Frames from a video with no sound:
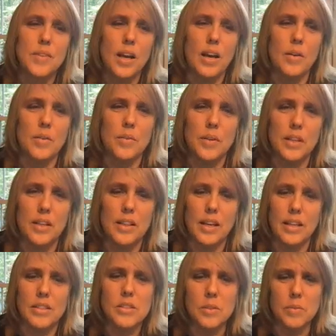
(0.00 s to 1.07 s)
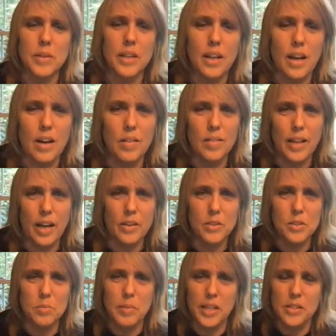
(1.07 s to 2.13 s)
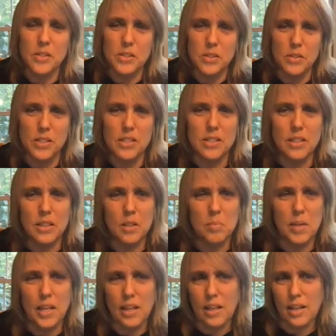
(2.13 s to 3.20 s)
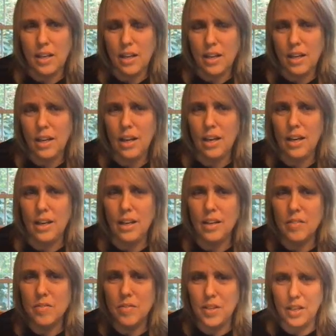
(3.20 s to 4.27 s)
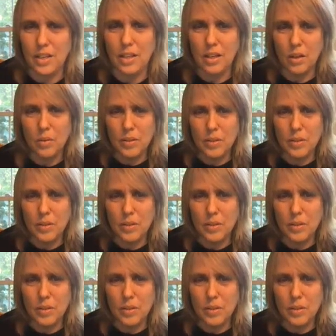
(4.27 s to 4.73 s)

I would really like to read out loud to my students at the beginning. I had a video